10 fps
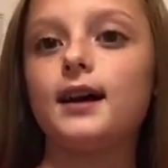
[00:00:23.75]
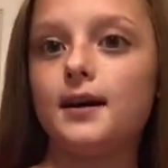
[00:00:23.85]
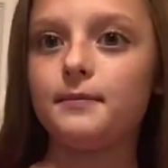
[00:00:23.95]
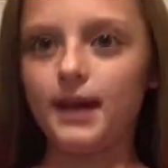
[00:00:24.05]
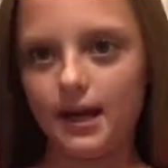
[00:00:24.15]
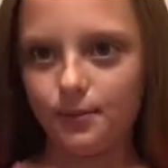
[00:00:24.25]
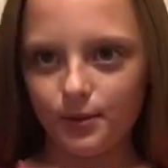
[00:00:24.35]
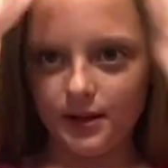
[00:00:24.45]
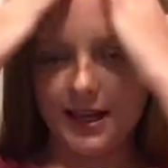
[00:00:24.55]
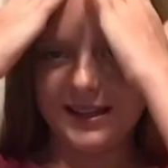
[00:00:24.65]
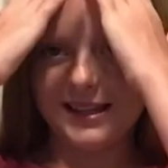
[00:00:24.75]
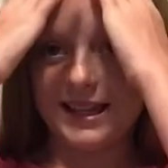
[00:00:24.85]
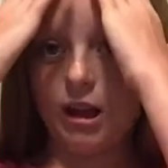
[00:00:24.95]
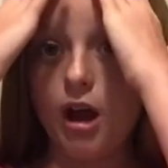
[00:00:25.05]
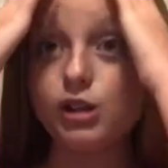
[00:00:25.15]
a makeup really, I
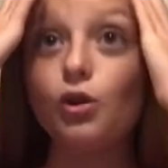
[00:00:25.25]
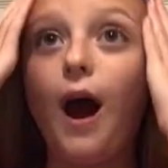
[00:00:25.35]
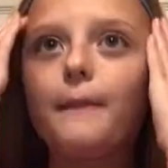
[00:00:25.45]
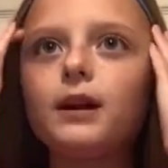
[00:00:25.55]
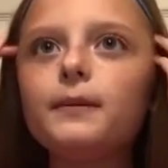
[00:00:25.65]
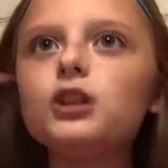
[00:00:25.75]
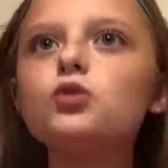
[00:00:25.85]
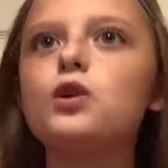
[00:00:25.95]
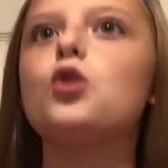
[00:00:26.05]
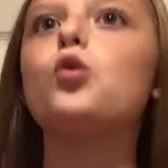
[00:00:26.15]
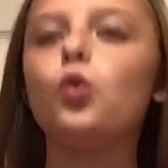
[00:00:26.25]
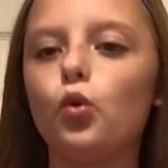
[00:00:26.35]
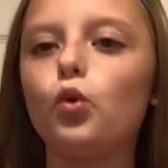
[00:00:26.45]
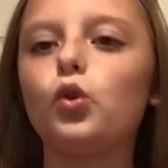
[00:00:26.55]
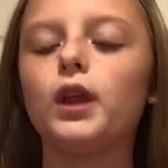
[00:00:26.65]
think. So I'm going to be doing
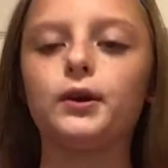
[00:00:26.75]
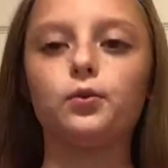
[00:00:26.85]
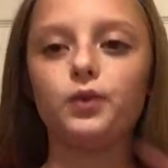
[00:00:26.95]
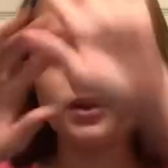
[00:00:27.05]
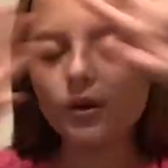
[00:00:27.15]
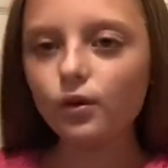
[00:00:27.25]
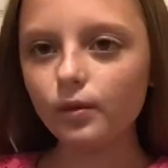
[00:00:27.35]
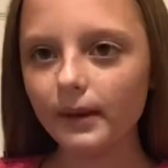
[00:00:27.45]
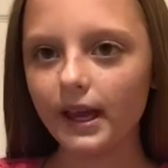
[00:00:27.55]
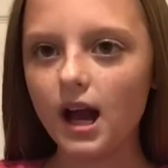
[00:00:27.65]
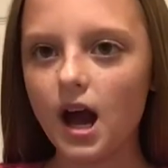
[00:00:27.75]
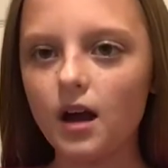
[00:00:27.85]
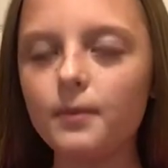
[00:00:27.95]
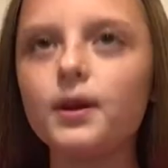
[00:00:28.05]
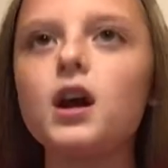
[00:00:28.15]
cool, like really cool
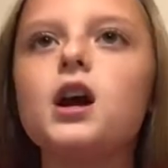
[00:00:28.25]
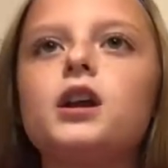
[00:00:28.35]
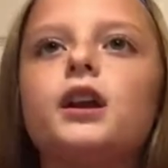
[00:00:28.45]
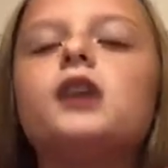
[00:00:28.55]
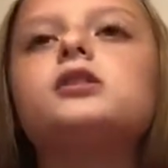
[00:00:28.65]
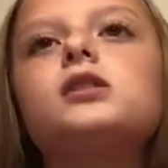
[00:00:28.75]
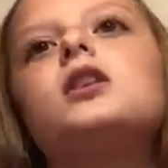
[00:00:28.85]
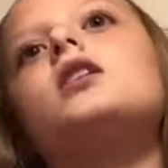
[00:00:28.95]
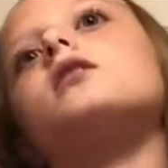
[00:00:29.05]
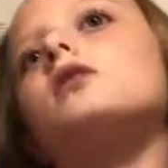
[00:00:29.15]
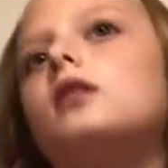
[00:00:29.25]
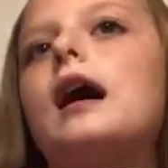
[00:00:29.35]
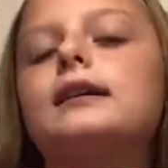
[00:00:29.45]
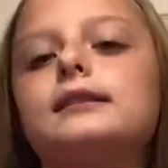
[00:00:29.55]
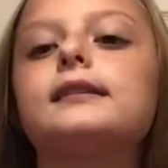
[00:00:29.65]
makeup, not just like a
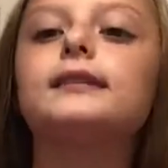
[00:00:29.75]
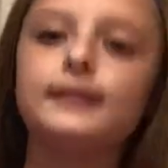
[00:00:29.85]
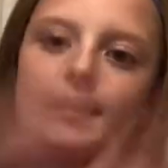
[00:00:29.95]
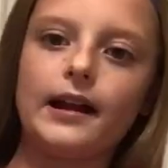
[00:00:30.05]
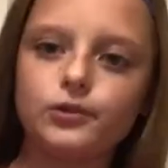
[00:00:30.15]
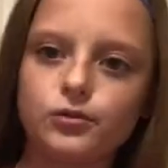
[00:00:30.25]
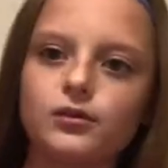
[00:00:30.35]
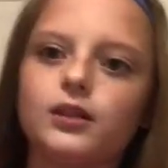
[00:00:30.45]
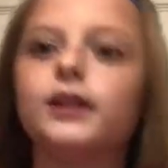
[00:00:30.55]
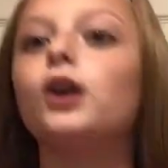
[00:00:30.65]
classic natural look, like a